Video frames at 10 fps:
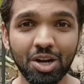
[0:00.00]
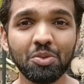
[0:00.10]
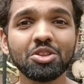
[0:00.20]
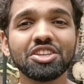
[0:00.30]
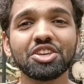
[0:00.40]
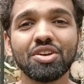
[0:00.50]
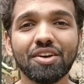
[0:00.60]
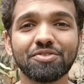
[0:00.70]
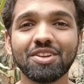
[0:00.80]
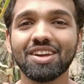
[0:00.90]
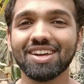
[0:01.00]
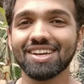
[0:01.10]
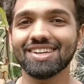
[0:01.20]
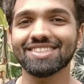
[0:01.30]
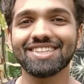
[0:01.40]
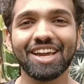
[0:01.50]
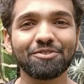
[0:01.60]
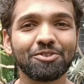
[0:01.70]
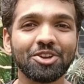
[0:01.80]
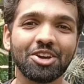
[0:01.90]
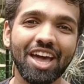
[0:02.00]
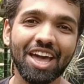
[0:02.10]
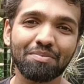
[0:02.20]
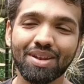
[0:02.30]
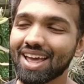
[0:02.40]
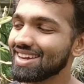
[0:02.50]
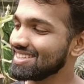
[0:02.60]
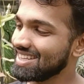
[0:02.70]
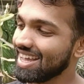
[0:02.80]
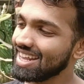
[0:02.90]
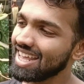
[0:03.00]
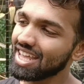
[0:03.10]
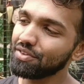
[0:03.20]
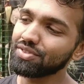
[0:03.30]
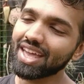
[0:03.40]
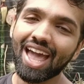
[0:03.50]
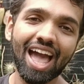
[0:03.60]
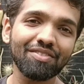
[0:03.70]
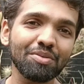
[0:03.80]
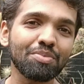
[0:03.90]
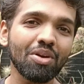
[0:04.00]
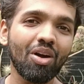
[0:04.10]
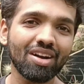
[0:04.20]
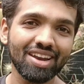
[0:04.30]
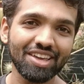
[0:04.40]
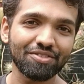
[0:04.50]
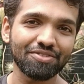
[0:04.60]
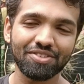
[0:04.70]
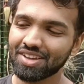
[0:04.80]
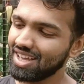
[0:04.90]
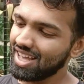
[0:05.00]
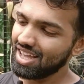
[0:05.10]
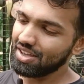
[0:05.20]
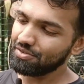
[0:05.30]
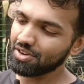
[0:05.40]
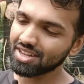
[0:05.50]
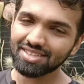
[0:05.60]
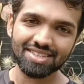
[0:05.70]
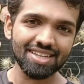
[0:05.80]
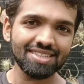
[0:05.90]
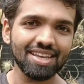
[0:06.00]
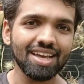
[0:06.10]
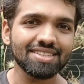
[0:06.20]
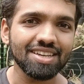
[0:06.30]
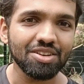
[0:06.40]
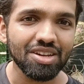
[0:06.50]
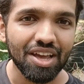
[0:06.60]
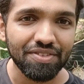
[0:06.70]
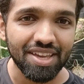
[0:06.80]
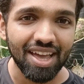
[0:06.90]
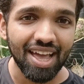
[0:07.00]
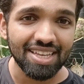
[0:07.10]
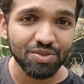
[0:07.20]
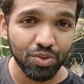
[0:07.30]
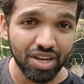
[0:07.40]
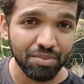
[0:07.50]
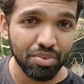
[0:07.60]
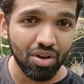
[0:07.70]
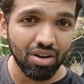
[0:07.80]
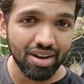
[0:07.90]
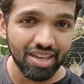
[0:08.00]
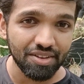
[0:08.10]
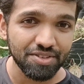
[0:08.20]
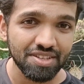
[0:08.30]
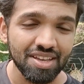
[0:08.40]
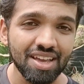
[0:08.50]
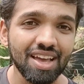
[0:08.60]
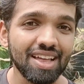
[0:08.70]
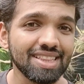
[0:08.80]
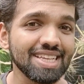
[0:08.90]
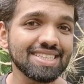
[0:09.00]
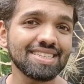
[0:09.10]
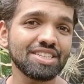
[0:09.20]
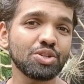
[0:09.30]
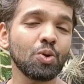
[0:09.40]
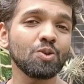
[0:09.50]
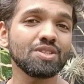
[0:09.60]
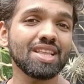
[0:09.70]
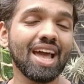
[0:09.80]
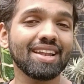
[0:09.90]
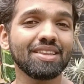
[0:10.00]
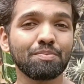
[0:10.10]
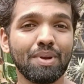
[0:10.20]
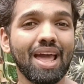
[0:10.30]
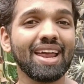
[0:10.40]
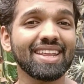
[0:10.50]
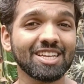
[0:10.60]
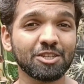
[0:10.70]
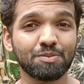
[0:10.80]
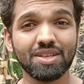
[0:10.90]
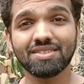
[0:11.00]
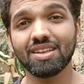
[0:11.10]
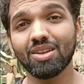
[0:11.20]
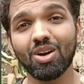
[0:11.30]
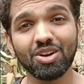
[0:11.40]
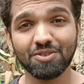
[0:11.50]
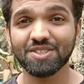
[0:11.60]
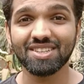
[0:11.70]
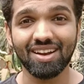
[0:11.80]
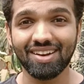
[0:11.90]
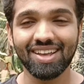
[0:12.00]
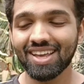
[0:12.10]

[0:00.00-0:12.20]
more thing you have to check for your air plant is that if they have a broad leaf. For instance, a xerographica has very broad leaves. This shows that the plant expects a lot of sun.